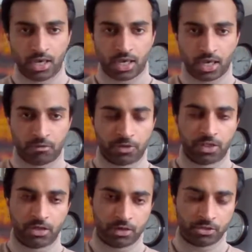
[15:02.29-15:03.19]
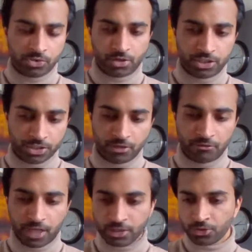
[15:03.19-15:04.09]
With the introduction
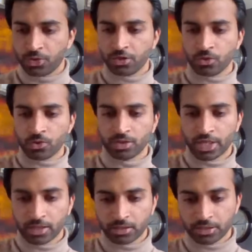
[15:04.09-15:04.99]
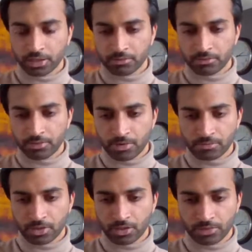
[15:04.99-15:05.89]
of Caledonian Court,
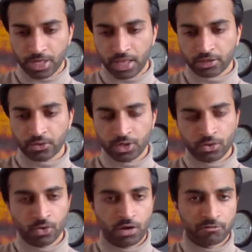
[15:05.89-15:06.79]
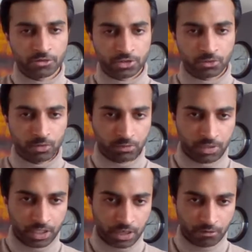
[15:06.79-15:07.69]
the Caledonian Court Officer will
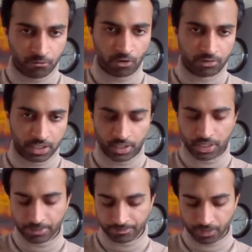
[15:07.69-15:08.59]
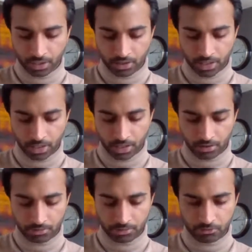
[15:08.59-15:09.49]
be involved in the
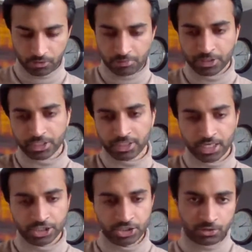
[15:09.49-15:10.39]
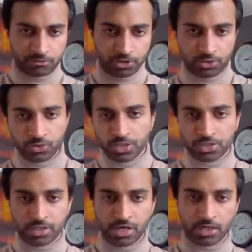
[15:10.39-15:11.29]
representation of the students
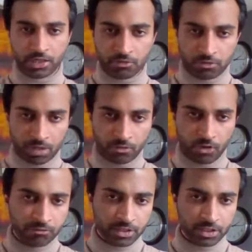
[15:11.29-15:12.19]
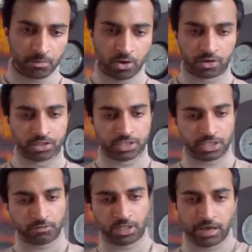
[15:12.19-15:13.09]
there. They will be involved with the democracy.
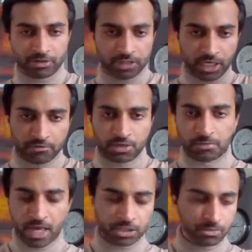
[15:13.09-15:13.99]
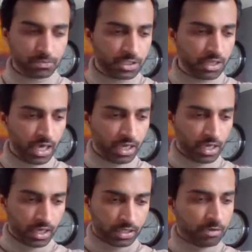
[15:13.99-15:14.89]
They will have a say with the management.
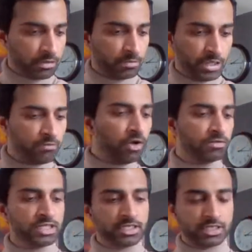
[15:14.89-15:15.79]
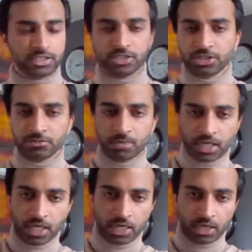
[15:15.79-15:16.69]
They will be involved in the decision
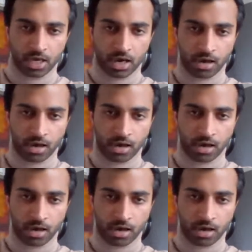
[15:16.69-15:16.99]
making.